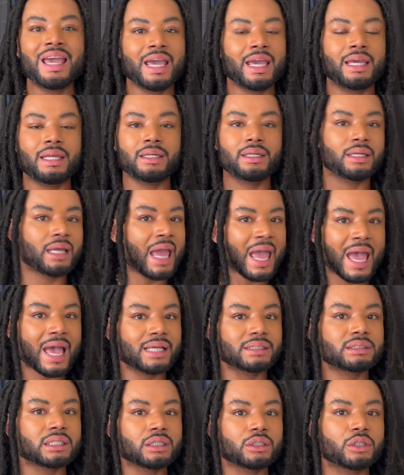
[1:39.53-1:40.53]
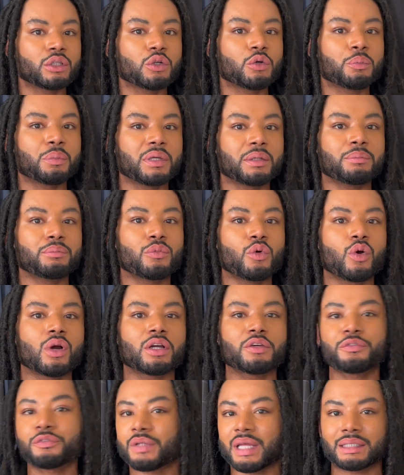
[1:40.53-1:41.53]
and has a little bit more
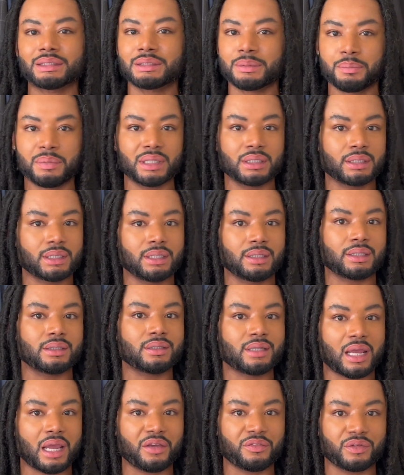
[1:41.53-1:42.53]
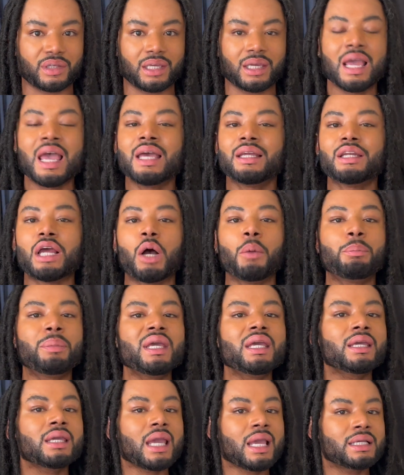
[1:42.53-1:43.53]
of flexibility than navy. Now,
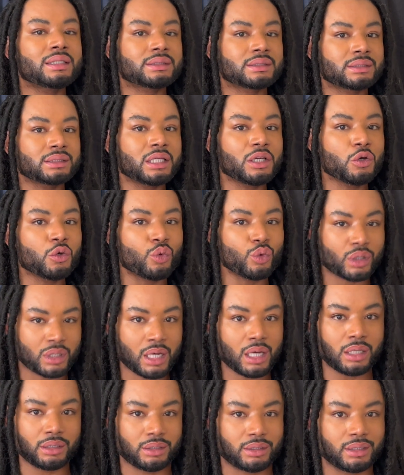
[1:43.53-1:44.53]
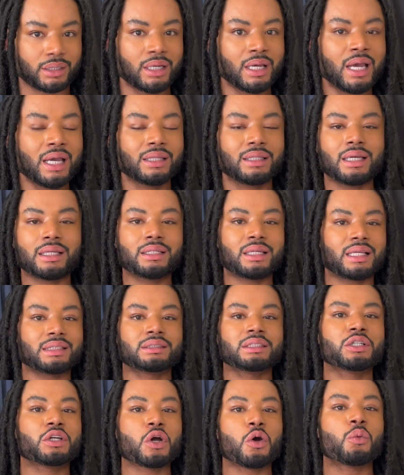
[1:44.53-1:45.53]
pick a single color that
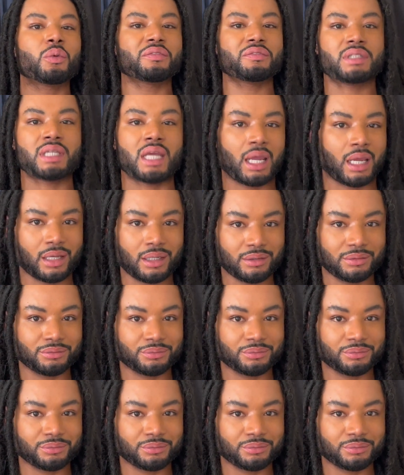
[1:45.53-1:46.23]
doesn't go with tan.